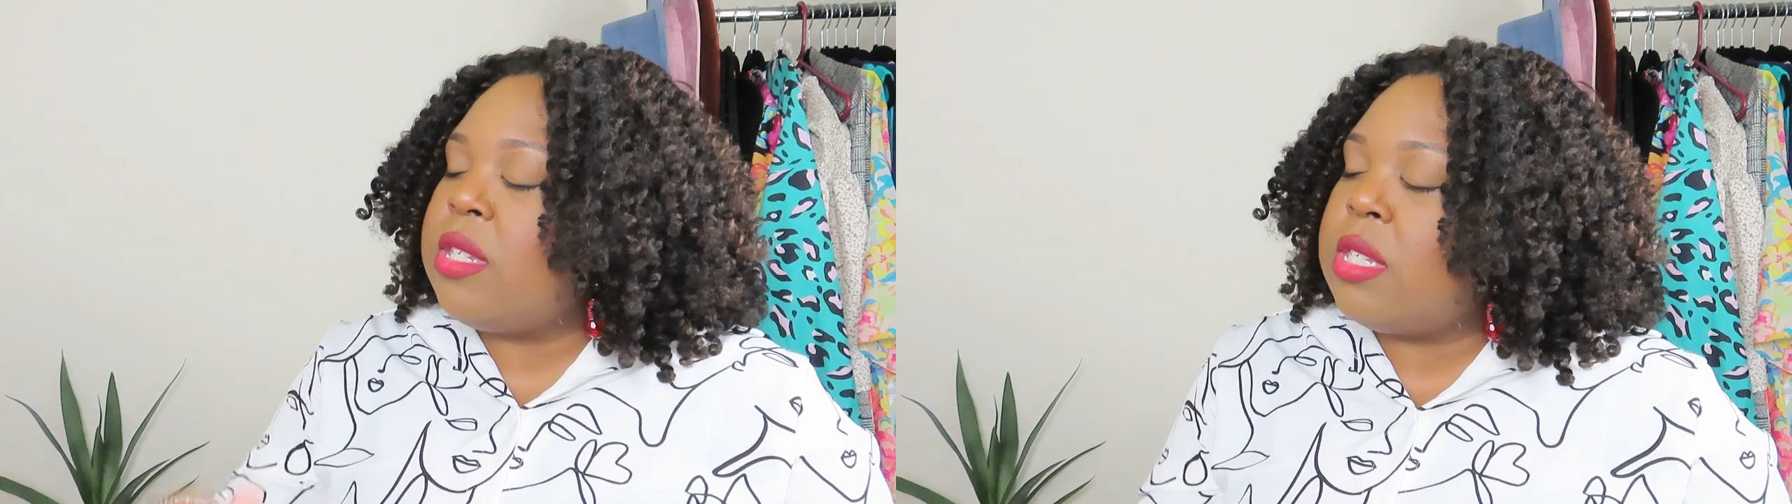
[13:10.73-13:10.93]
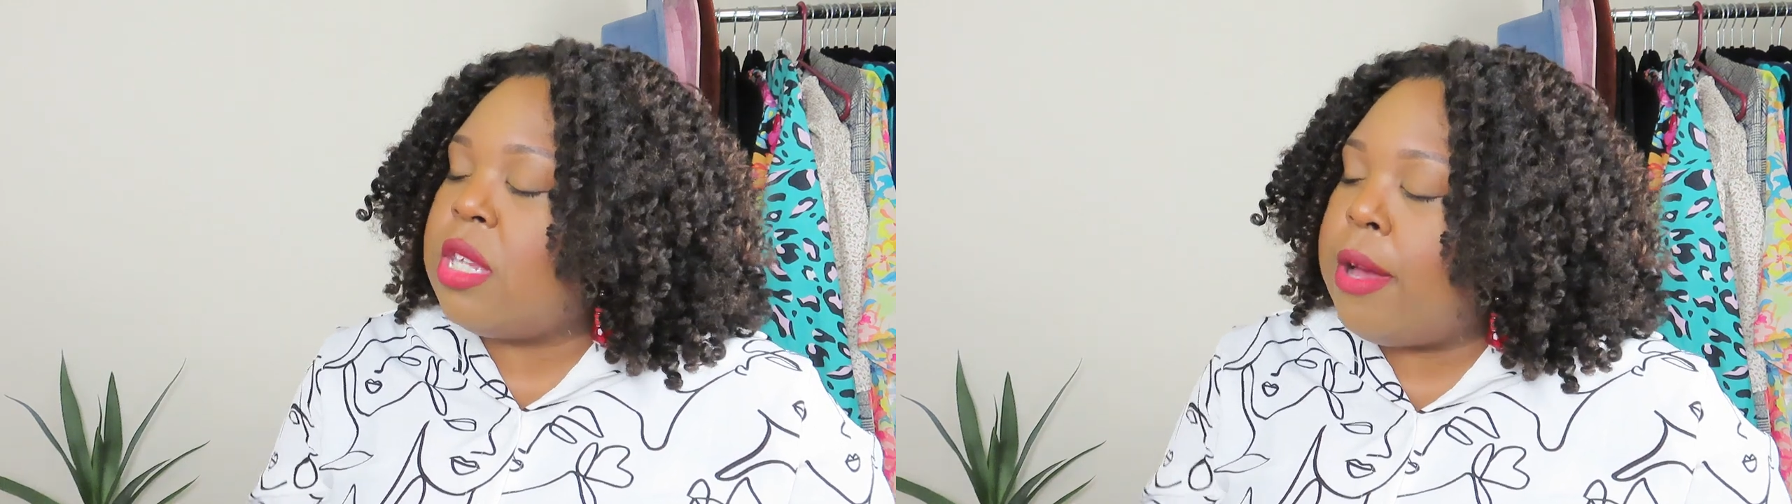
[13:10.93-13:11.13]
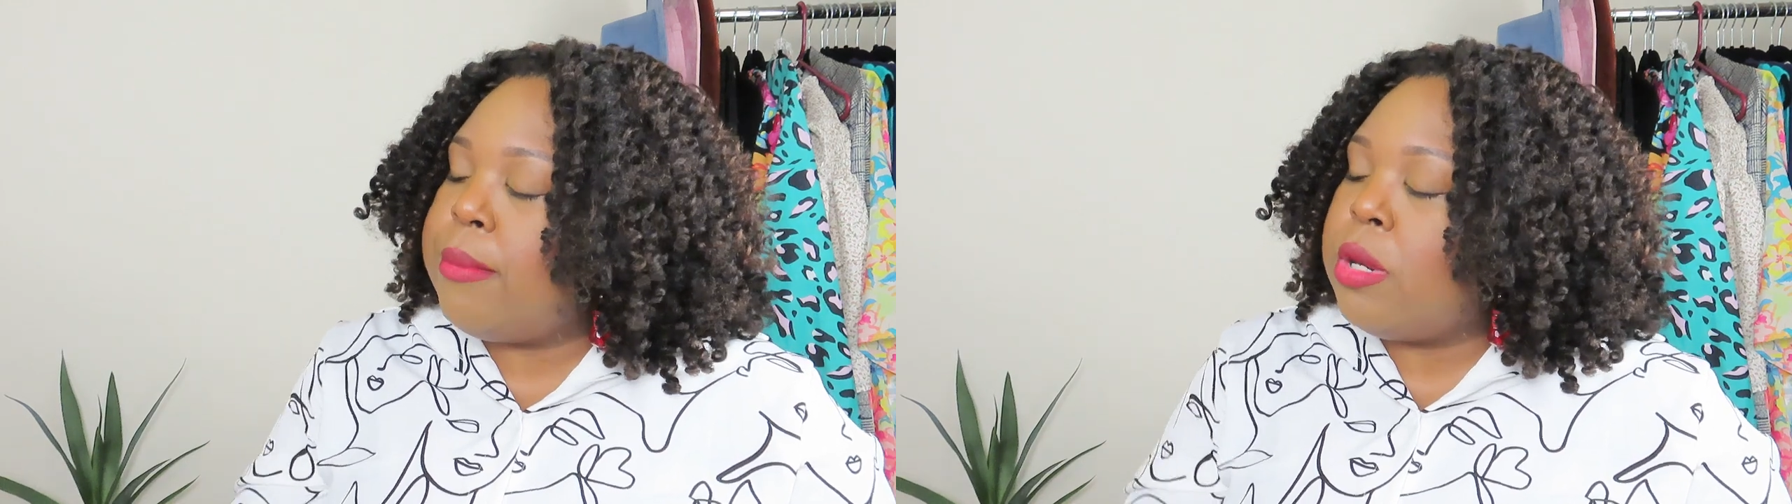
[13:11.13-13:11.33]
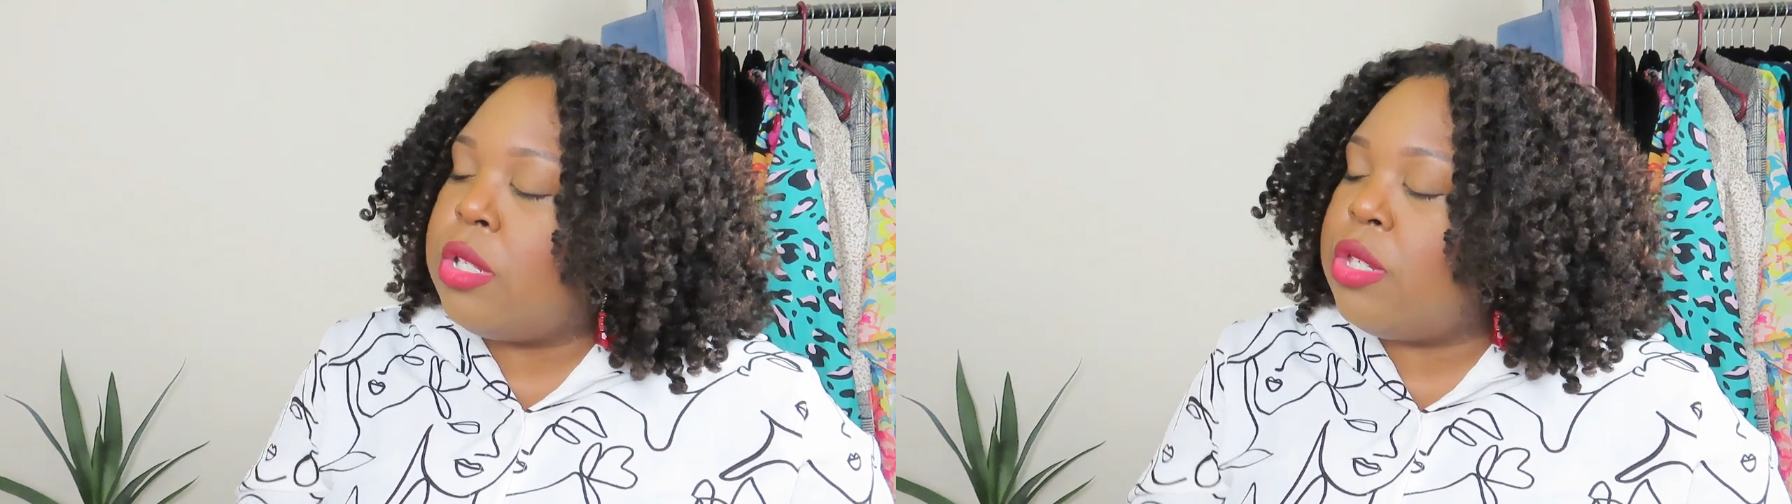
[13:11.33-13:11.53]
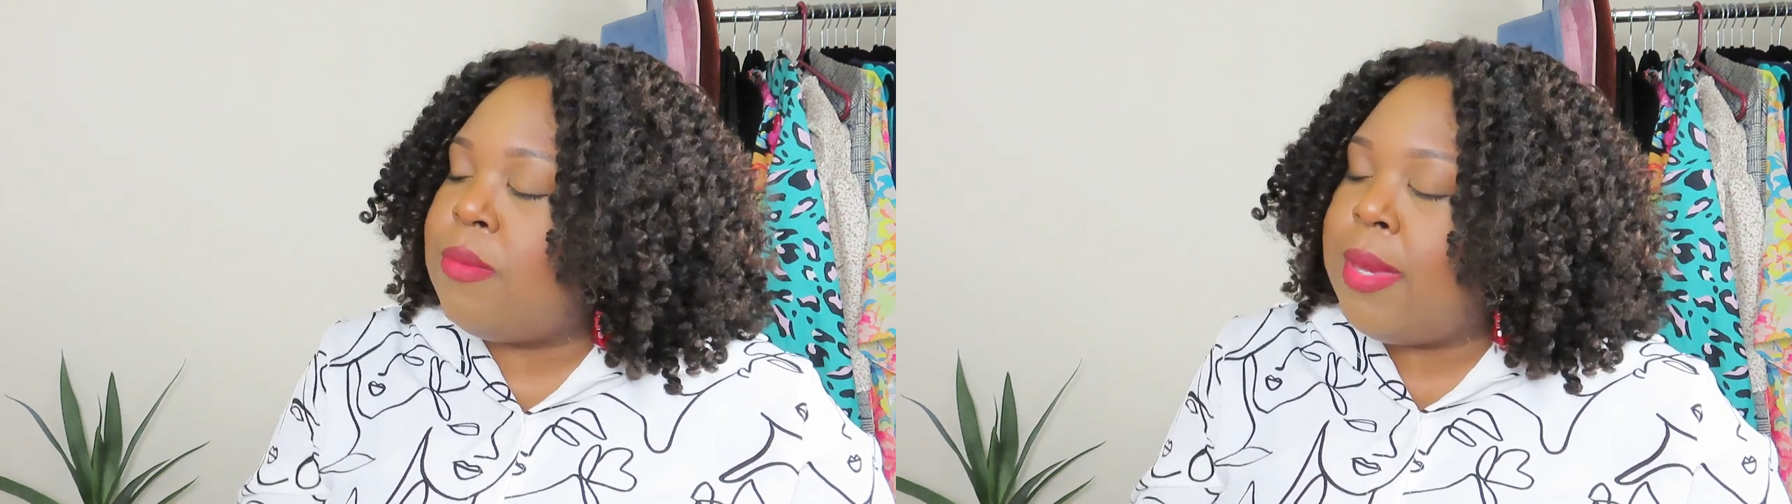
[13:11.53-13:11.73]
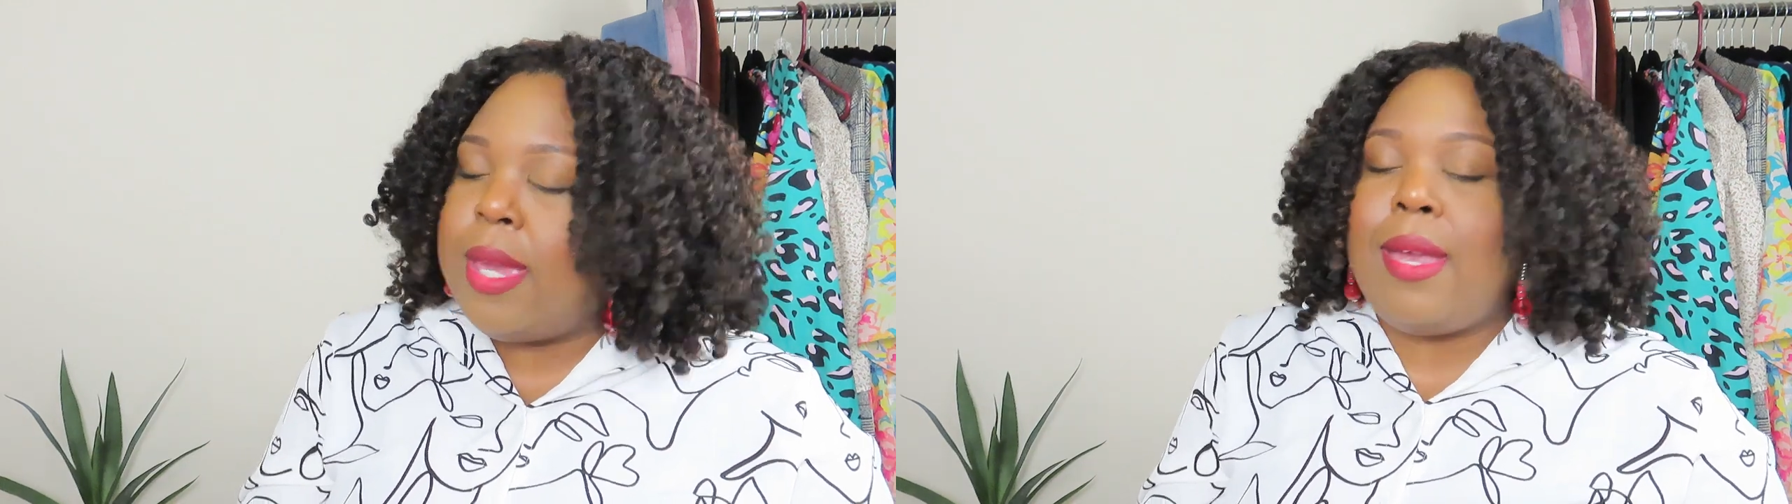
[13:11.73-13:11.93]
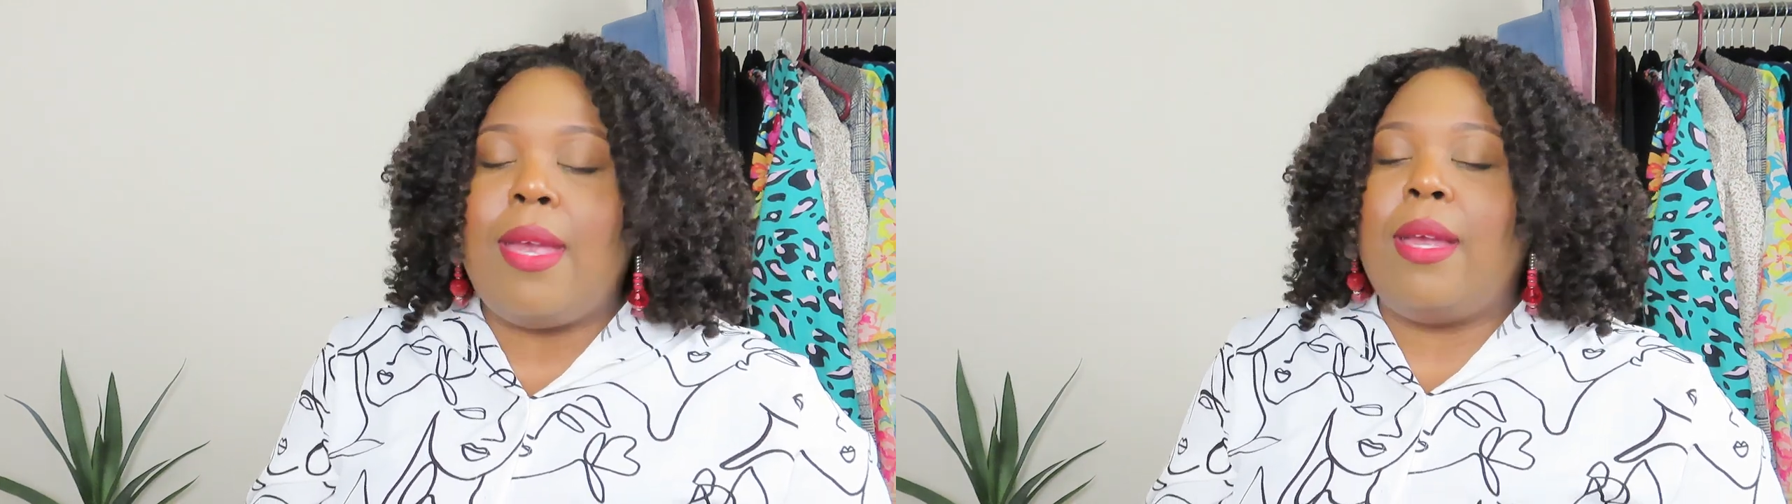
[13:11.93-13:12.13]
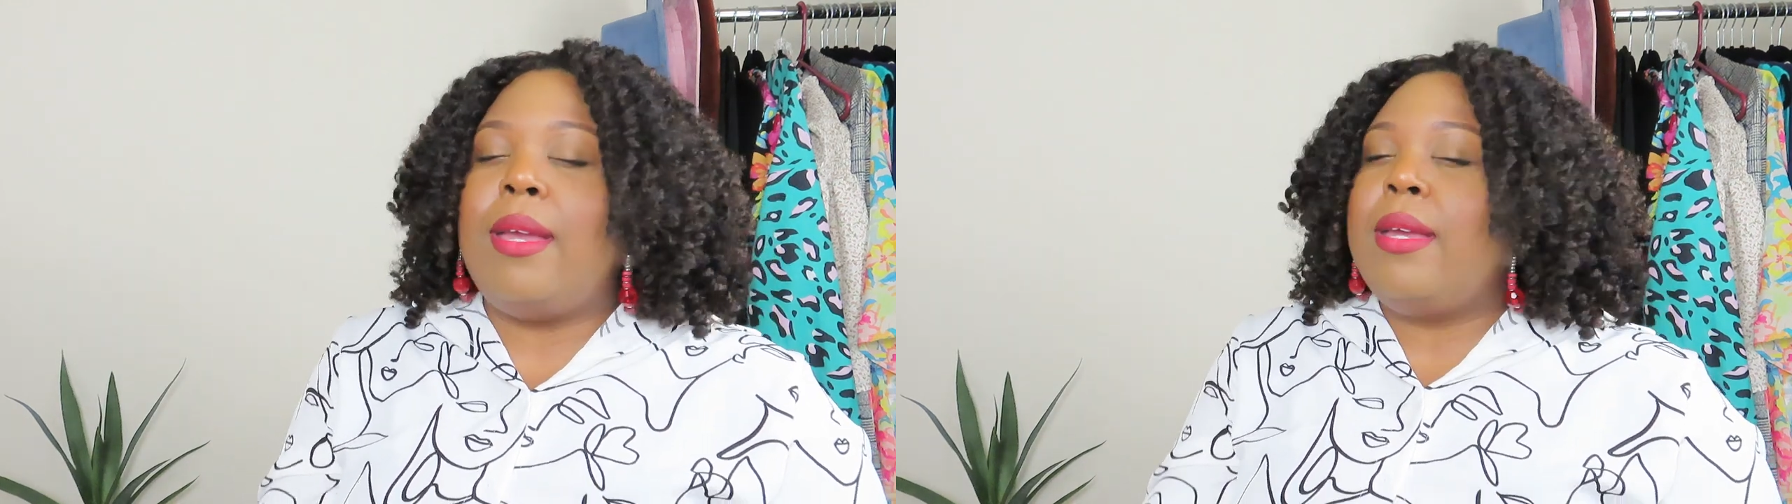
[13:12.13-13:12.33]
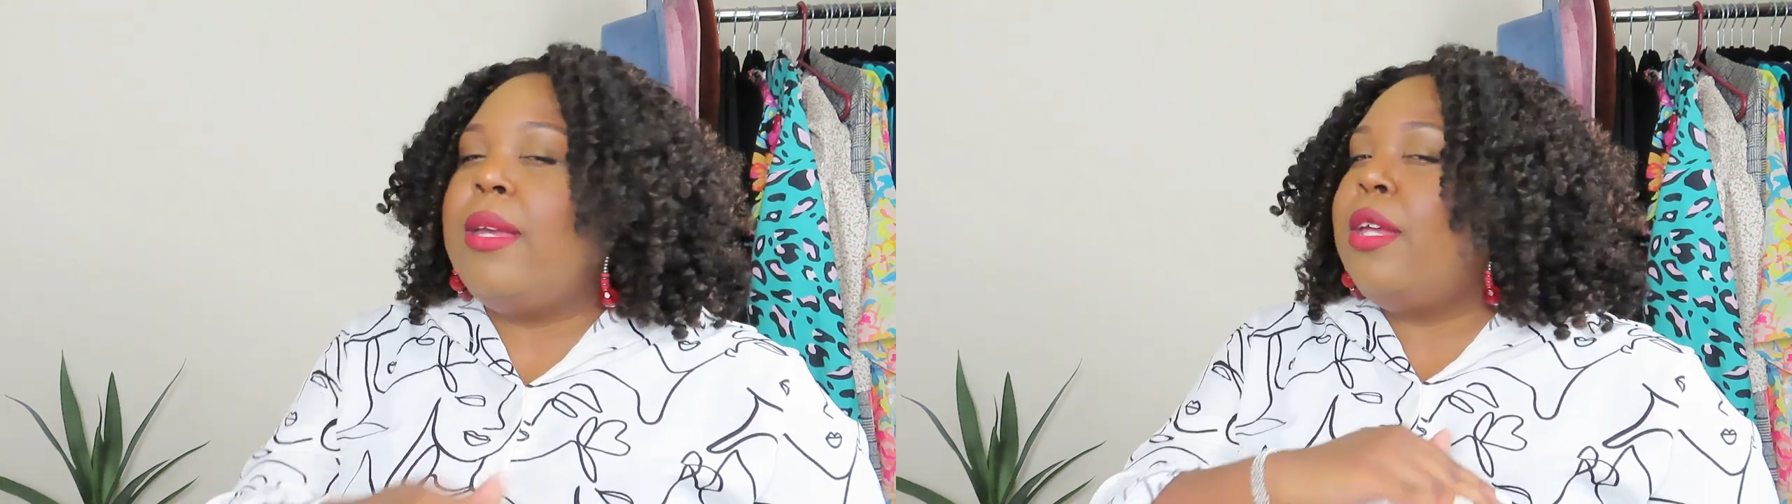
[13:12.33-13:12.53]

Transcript: summer to me.